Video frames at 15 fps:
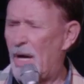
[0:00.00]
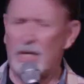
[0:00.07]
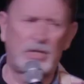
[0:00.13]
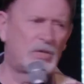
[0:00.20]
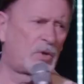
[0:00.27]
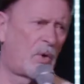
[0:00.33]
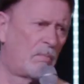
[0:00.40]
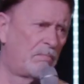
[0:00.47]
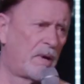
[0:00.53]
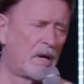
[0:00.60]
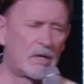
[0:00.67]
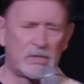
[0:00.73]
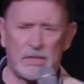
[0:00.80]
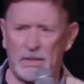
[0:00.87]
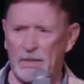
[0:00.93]
It's so
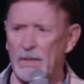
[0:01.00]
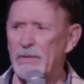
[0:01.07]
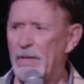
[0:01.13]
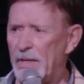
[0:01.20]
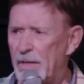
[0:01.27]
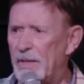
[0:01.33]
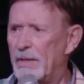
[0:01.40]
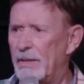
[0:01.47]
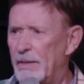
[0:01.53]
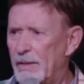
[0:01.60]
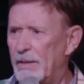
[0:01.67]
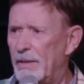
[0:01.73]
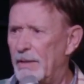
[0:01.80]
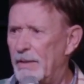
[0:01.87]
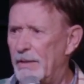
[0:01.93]
embarrassing. Really?
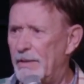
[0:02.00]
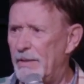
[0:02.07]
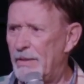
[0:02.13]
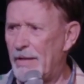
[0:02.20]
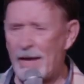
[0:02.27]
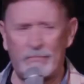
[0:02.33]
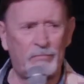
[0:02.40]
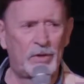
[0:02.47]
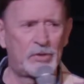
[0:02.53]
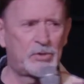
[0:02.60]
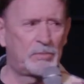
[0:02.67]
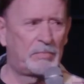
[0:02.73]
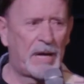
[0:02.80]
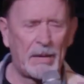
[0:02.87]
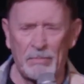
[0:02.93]
You haven't read
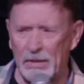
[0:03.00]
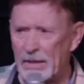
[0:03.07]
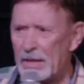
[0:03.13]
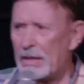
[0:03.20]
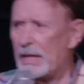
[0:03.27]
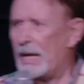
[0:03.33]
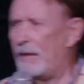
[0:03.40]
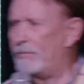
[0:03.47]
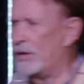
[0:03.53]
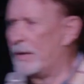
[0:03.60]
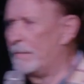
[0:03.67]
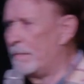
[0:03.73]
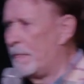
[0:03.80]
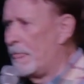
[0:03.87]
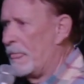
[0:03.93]
your Bible lately, have you?
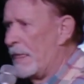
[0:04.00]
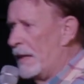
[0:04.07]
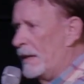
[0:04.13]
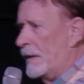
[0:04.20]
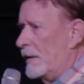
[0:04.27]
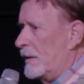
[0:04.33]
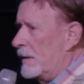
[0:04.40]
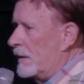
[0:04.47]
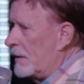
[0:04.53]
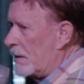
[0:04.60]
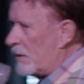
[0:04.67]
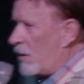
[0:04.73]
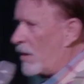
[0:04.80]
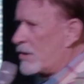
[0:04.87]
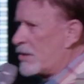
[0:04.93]

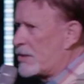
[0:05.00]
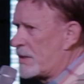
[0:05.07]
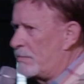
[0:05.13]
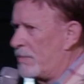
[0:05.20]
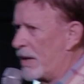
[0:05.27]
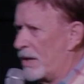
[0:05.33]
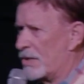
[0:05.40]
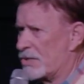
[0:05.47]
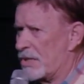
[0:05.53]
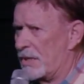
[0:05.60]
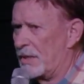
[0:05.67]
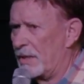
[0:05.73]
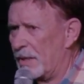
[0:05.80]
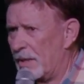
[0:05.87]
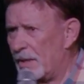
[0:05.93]
Of course it's embarrassing.
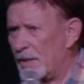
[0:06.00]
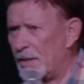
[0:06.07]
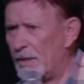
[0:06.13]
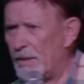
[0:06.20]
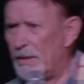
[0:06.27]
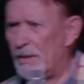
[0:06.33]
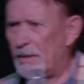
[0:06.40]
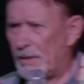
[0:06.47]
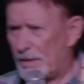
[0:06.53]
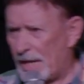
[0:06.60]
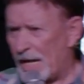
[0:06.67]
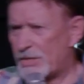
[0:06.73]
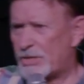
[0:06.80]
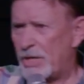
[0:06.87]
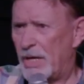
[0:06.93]

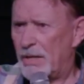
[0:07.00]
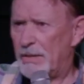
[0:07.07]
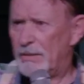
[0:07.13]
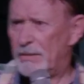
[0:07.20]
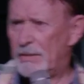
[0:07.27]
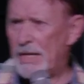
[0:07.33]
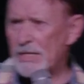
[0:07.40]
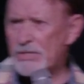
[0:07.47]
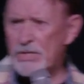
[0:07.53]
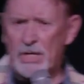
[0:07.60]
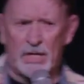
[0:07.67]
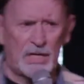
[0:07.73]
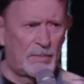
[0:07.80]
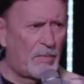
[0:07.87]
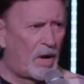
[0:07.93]
That's it.
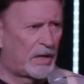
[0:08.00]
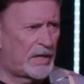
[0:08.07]
Come on.